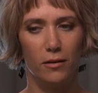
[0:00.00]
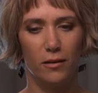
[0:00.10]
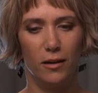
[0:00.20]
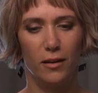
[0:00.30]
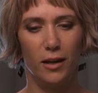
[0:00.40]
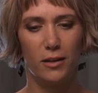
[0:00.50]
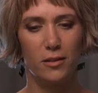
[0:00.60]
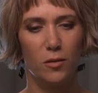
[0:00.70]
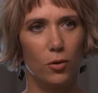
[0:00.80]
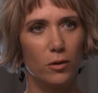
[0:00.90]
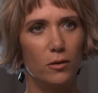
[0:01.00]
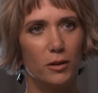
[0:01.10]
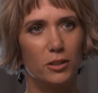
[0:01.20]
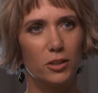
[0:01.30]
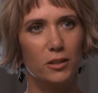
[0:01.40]
I think it's an important
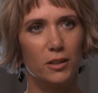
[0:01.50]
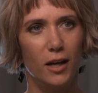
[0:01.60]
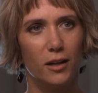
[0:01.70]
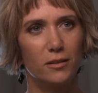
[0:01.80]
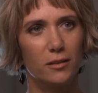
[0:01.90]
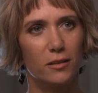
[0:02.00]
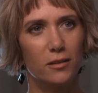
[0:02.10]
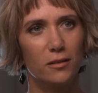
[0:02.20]
question to ask.